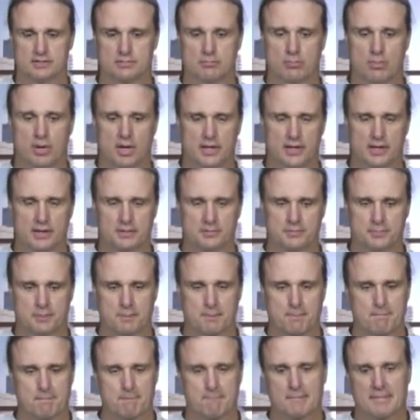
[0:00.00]
money.
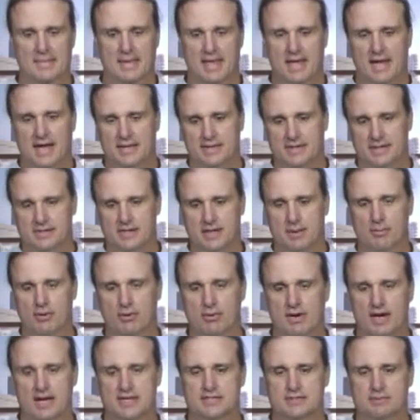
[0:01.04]
And the
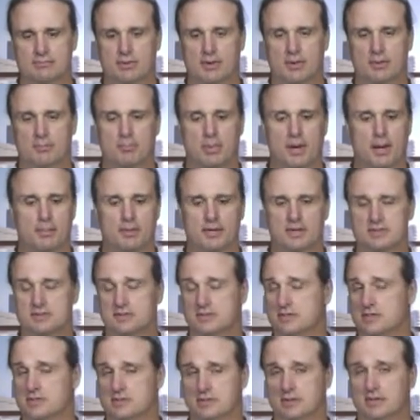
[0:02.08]
Democrats and Republicans
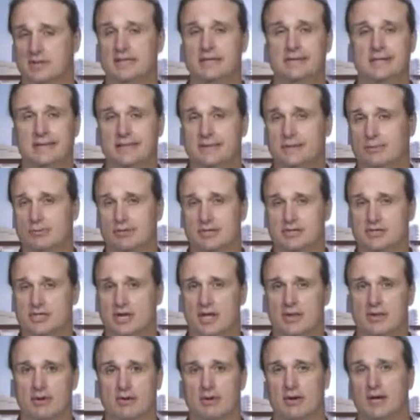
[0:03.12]
just lean into each
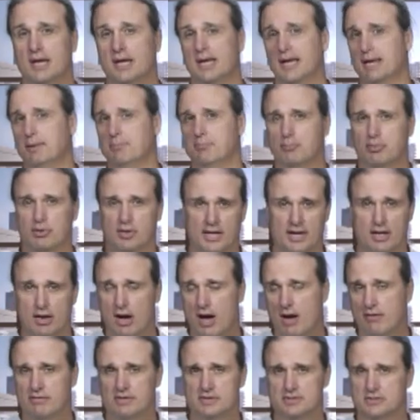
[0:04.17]
other and play
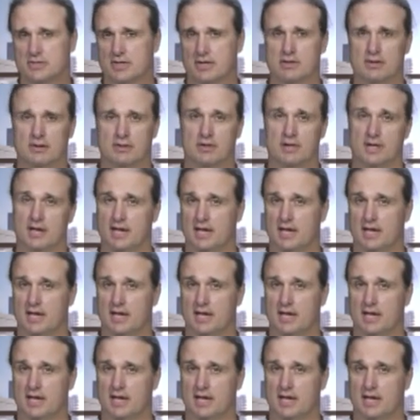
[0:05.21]
off each other.